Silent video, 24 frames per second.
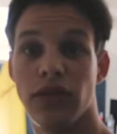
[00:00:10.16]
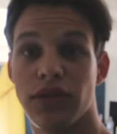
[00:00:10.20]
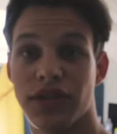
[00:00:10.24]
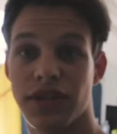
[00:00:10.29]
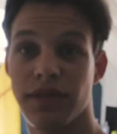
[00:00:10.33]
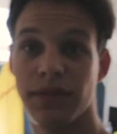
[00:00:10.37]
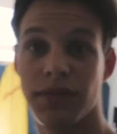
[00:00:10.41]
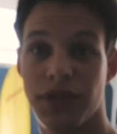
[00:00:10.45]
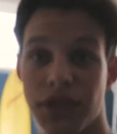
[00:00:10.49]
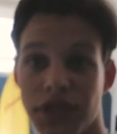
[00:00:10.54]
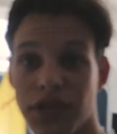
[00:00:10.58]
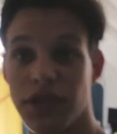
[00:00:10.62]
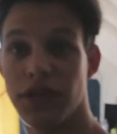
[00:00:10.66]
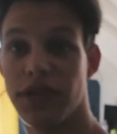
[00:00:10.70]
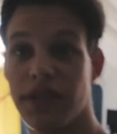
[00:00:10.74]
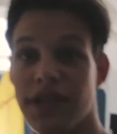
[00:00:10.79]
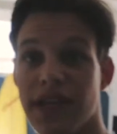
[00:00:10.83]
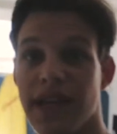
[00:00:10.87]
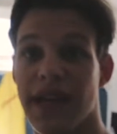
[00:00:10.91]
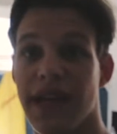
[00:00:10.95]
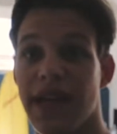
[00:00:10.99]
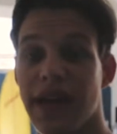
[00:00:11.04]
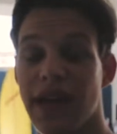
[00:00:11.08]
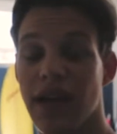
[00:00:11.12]
awesome shoot
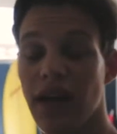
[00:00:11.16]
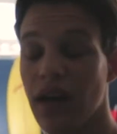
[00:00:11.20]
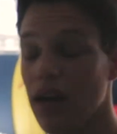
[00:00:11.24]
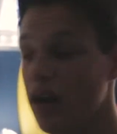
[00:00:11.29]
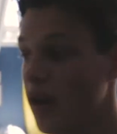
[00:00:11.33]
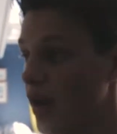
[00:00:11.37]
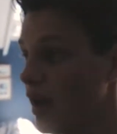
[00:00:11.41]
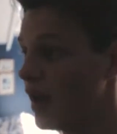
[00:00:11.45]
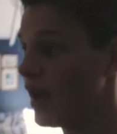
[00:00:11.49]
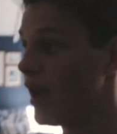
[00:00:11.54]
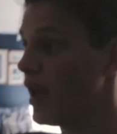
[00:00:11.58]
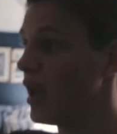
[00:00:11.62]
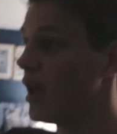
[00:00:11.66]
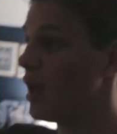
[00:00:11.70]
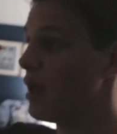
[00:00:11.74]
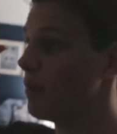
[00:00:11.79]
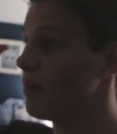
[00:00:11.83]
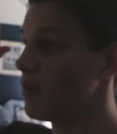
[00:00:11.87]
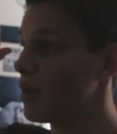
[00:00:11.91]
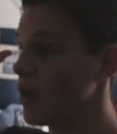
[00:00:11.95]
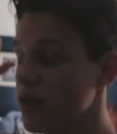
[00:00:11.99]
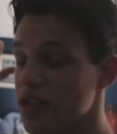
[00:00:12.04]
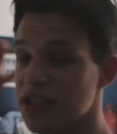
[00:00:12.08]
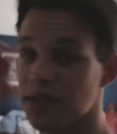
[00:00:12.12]
day. I
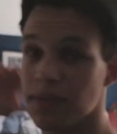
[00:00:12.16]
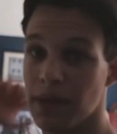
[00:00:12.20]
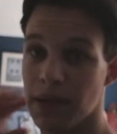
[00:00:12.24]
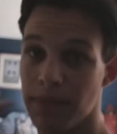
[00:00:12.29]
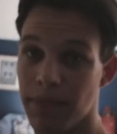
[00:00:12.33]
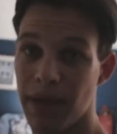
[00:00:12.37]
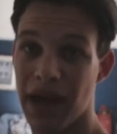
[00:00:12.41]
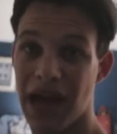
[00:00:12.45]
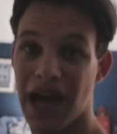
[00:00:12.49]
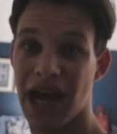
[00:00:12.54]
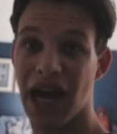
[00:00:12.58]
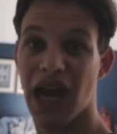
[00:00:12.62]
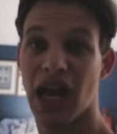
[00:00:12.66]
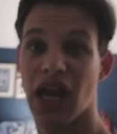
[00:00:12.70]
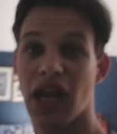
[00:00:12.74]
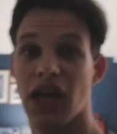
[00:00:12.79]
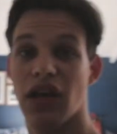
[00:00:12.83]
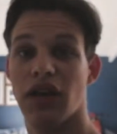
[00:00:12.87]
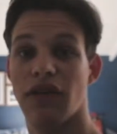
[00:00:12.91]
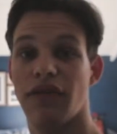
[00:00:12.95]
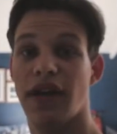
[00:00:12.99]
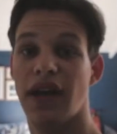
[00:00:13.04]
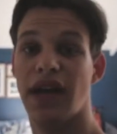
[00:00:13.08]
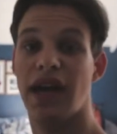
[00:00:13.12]
am going to be part
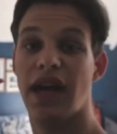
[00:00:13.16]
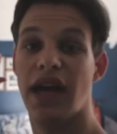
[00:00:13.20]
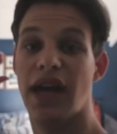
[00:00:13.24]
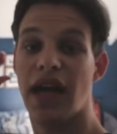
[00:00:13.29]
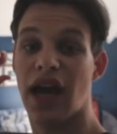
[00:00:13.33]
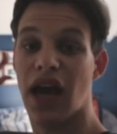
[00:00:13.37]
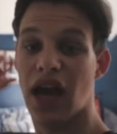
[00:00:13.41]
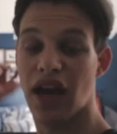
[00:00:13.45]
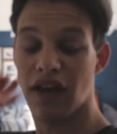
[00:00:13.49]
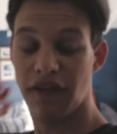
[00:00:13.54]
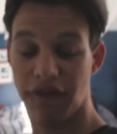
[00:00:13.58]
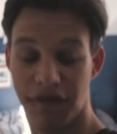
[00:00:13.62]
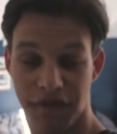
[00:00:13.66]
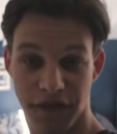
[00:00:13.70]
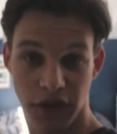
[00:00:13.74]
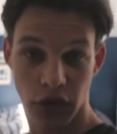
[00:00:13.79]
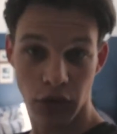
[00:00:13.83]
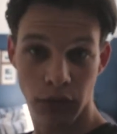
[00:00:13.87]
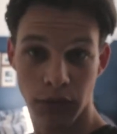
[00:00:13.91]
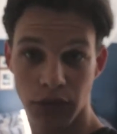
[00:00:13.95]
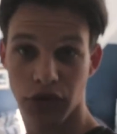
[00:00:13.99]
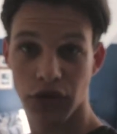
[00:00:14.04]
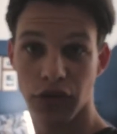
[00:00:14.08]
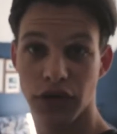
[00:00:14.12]
of a
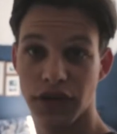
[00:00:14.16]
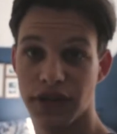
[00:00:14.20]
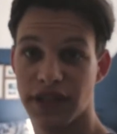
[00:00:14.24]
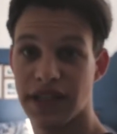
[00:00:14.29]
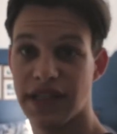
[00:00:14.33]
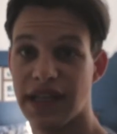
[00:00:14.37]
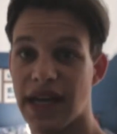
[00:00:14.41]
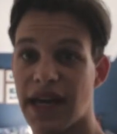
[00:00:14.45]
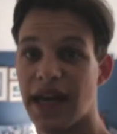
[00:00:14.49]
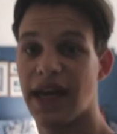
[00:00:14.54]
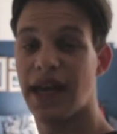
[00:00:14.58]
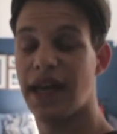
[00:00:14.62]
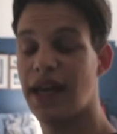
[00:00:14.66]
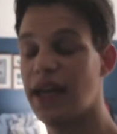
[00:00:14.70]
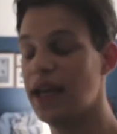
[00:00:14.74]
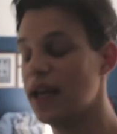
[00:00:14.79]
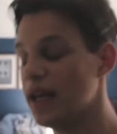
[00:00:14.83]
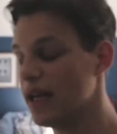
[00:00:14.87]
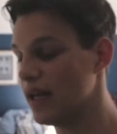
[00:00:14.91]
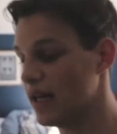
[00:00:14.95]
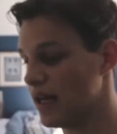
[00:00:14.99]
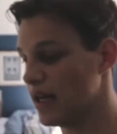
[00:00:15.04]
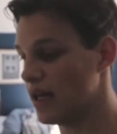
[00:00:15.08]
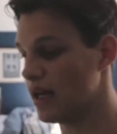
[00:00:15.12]
film crew
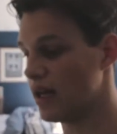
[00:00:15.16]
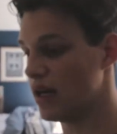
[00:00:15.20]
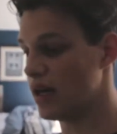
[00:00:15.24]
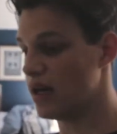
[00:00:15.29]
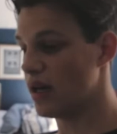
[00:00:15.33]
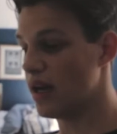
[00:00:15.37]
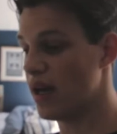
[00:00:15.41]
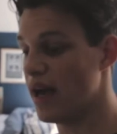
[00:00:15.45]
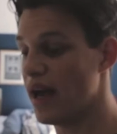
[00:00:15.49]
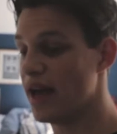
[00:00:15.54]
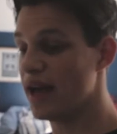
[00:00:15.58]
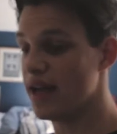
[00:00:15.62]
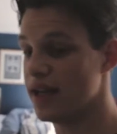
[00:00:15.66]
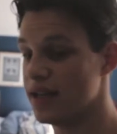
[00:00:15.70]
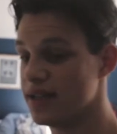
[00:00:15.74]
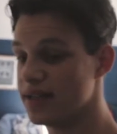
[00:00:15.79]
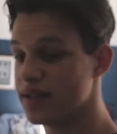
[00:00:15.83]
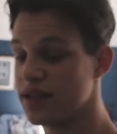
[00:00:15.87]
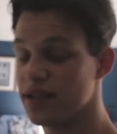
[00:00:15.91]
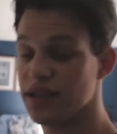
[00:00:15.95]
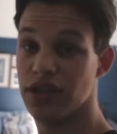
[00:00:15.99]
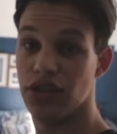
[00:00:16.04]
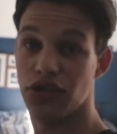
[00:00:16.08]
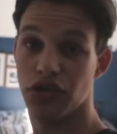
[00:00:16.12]
today
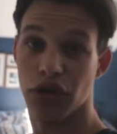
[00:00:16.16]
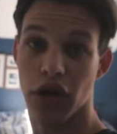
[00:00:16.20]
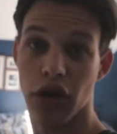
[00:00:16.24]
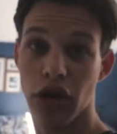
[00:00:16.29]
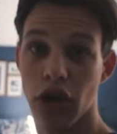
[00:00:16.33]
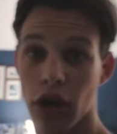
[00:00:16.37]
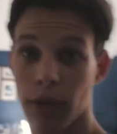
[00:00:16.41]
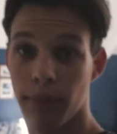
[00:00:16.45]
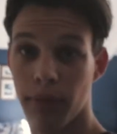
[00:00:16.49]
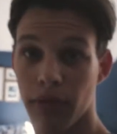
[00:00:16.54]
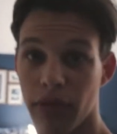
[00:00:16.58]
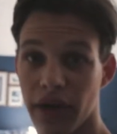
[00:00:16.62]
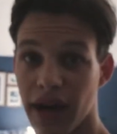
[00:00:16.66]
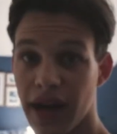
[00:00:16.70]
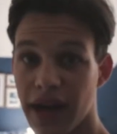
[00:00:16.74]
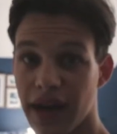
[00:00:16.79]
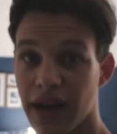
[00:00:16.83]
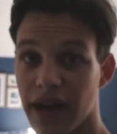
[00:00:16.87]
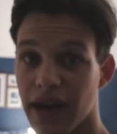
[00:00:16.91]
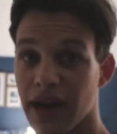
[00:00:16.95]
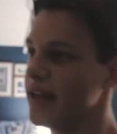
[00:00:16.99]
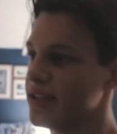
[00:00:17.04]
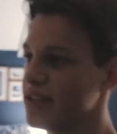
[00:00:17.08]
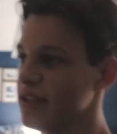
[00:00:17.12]
as the drone
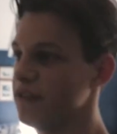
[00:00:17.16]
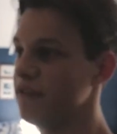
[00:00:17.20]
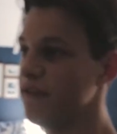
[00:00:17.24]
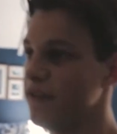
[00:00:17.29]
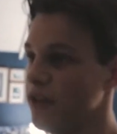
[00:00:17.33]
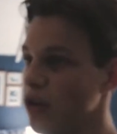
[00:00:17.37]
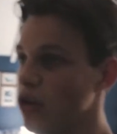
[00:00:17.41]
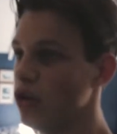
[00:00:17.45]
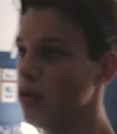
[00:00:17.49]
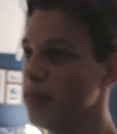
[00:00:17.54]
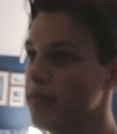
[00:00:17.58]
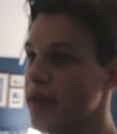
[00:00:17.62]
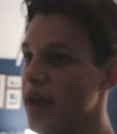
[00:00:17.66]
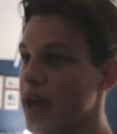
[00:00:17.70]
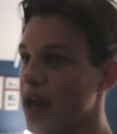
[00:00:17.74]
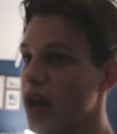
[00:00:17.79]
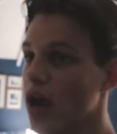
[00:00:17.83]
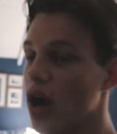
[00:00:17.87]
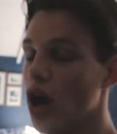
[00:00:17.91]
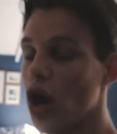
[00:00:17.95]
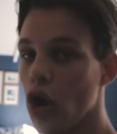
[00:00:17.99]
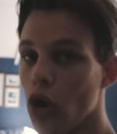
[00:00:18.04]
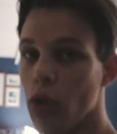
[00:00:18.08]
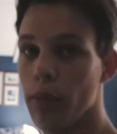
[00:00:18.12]
operator. It's a film
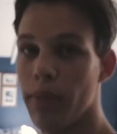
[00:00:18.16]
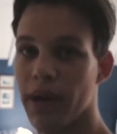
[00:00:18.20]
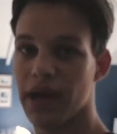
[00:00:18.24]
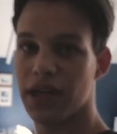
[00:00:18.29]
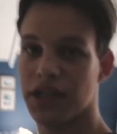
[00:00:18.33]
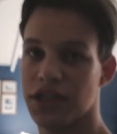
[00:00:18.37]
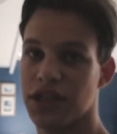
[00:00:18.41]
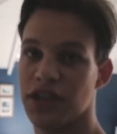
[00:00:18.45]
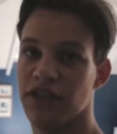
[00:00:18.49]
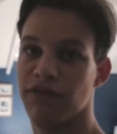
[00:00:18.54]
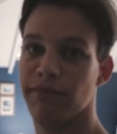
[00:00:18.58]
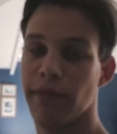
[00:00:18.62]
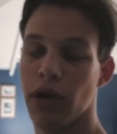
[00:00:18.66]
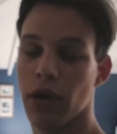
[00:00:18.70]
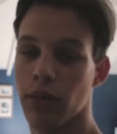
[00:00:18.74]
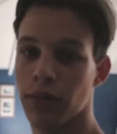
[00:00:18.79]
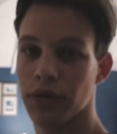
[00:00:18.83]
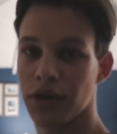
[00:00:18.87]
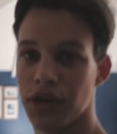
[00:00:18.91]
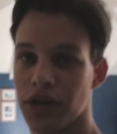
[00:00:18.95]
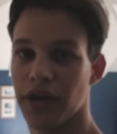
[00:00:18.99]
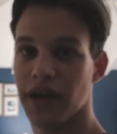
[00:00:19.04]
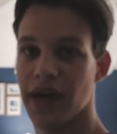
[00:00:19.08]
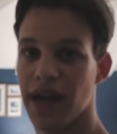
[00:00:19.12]
that a whole bunch of
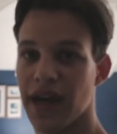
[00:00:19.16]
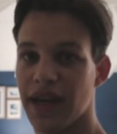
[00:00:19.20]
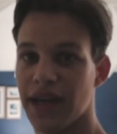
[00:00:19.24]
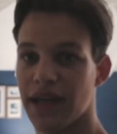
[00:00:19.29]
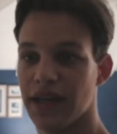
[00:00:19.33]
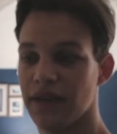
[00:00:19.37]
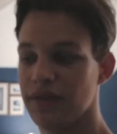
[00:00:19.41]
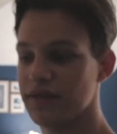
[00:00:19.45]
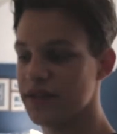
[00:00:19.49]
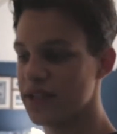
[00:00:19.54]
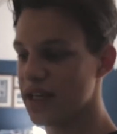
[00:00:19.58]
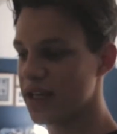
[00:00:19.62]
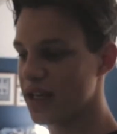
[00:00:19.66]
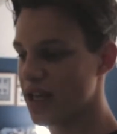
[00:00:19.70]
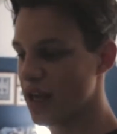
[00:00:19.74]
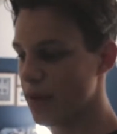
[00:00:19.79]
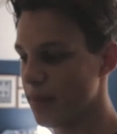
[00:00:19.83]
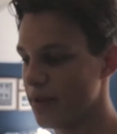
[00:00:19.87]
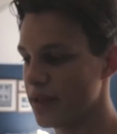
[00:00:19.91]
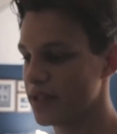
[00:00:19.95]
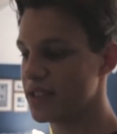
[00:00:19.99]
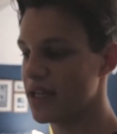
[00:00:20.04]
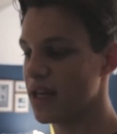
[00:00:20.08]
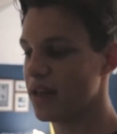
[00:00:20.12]
Melbourne creatives are
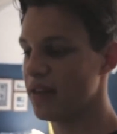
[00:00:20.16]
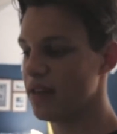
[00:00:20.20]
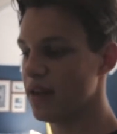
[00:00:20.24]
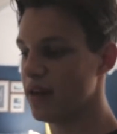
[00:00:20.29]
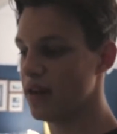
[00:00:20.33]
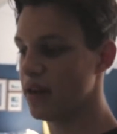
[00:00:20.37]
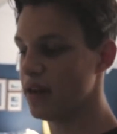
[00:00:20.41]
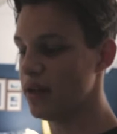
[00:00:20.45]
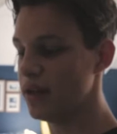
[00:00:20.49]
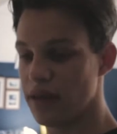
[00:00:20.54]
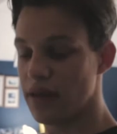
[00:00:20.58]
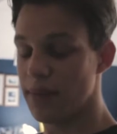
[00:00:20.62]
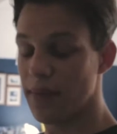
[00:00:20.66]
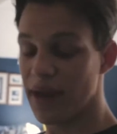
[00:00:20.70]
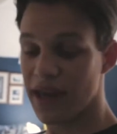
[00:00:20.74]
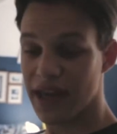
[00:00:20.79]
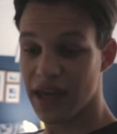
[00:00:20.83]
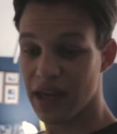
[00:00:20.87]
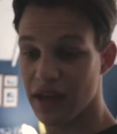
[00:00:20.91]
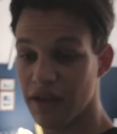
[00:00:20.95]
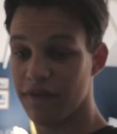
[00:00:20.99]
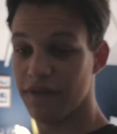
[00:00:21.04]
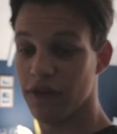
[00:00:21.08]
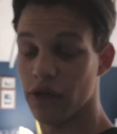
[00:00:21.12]
coming together. They're
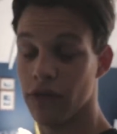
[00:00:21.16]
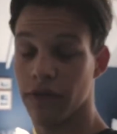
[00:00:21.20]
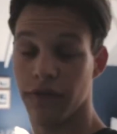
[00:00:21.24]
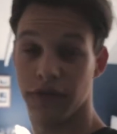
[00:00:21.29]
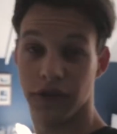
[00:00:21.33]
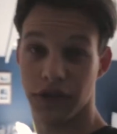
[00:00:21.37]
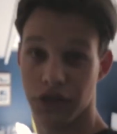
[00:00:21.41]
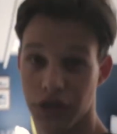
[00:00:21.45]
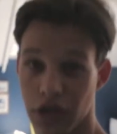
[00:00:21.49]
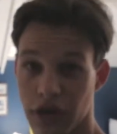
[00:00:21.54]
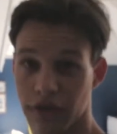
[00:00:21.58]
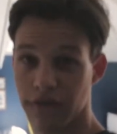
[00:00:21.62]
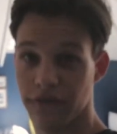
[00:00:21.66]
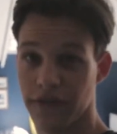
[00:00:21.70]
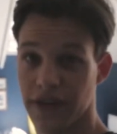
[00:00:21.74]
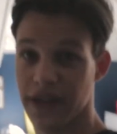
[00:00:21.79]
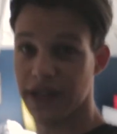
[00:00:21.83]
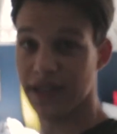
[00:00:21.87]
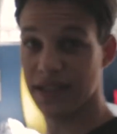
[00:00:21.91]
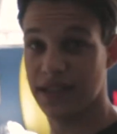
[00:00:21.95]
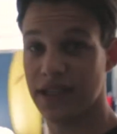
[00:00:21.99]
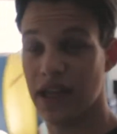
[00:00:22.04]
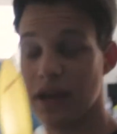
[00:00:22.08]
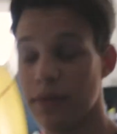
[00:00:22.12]
making a film for Trop
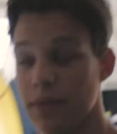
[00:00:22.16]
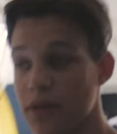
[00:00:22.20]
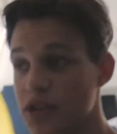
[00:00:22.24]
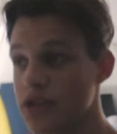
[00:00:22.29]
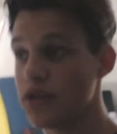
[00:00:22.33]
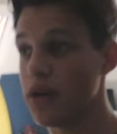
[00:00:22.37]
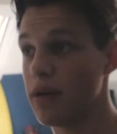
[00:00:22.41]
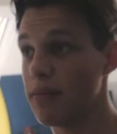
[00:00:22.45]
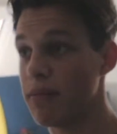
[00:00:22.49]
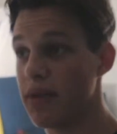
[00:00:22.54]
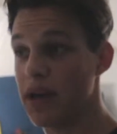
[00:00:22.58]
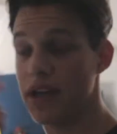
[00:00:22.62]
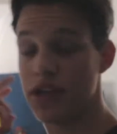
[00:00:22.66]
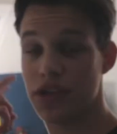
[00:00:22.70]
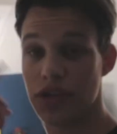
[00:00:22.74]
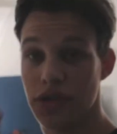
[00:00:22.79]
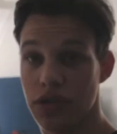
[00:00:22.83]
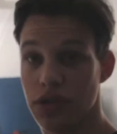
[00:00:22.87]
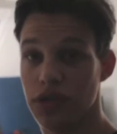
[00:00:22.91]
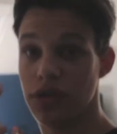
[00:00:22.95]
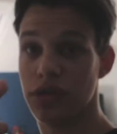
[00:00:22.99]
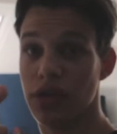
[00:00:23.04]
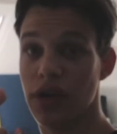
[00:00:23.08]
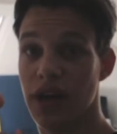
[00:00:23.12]
Fest. It's run by
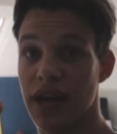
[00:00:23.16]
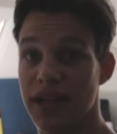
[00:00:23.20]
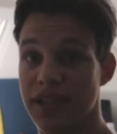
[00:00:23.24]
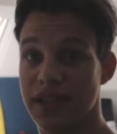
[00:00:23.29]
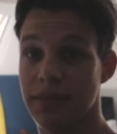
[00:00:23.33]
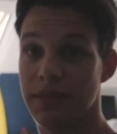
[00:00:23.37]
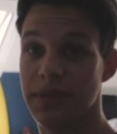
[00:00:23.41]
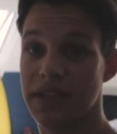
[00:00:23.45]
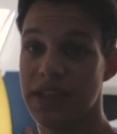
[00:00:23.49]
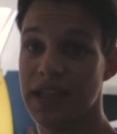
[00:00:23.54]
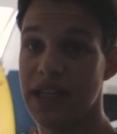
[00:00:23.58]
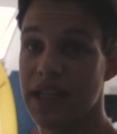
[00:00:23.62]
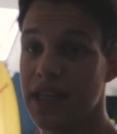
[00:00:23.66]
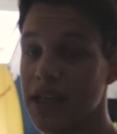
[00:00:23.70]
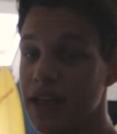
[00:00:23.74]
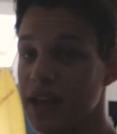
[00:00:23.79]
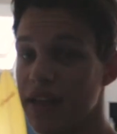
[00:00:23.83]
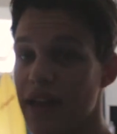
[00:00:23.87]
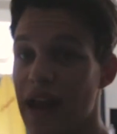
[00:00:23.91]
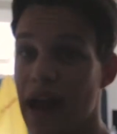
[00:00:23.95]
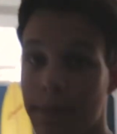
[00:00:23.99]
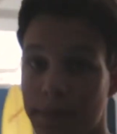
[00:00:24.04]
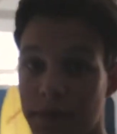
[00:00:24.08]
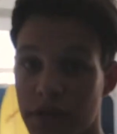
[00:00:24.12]
two guys in
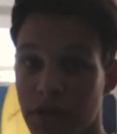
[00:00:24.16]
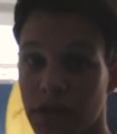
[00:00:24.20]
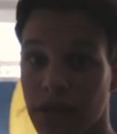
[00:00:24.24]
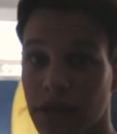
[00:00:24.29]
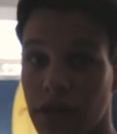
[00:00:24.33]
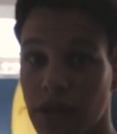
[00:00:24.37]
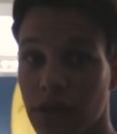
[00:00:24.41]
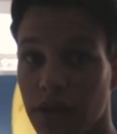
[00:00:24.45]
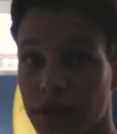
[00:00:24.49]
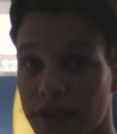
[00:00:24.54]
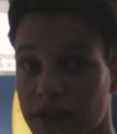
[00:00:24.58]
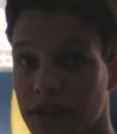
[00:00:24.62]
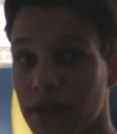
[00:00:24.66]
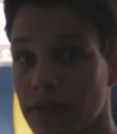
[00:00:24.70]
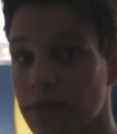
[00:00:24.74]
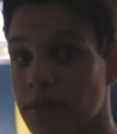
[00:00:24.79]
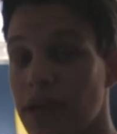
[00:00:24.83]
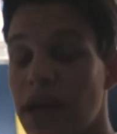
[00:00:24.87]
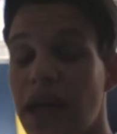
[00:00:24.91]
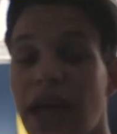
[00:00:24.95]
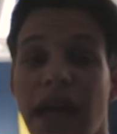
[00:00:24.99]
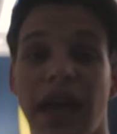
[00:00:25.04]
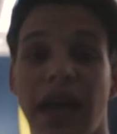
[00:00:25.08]
particular that are absolutely awesome,